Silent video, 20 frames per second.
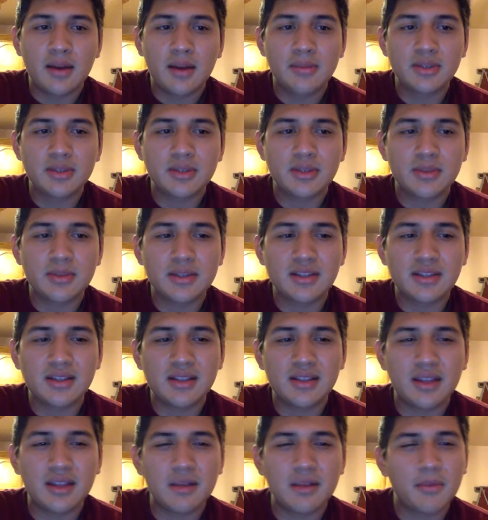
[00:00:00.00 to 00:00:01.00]
which are
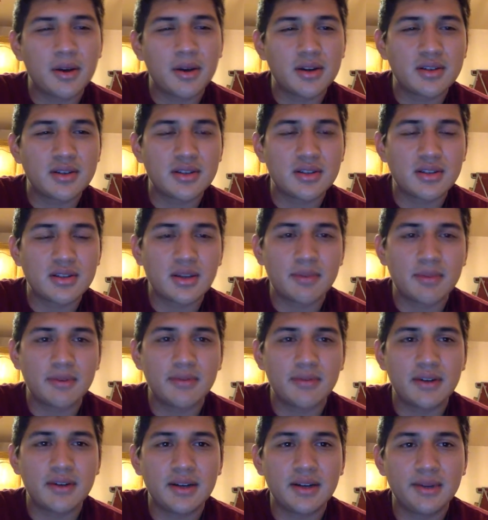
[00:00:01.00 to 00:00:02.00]
basically like markers on top
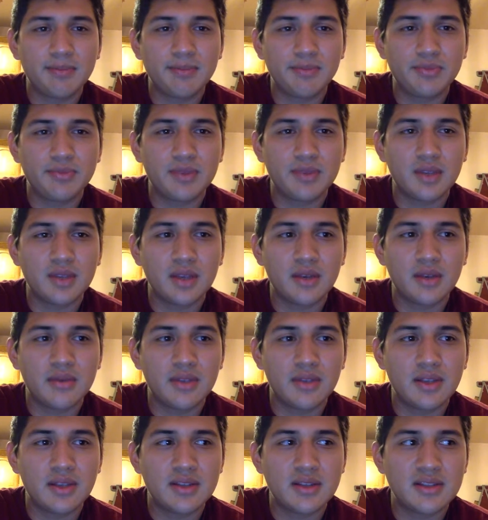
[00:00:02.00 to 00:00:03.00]

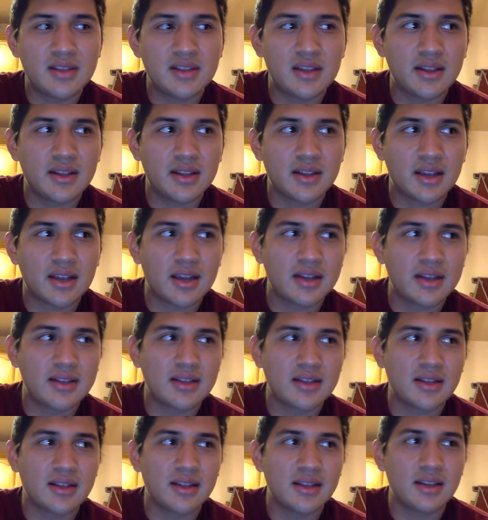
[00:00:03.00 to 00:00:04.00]
of the cell that kind of
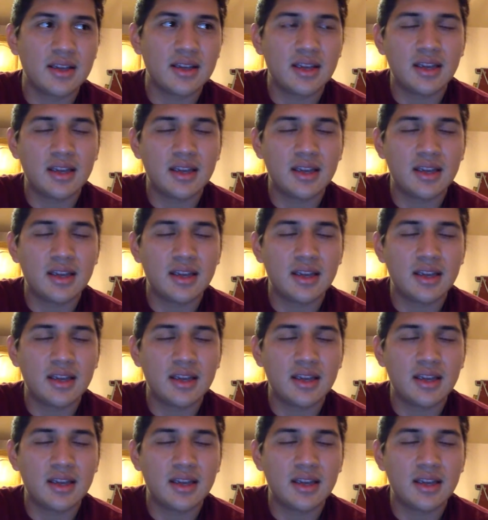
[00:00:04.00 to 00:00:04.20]
tell it,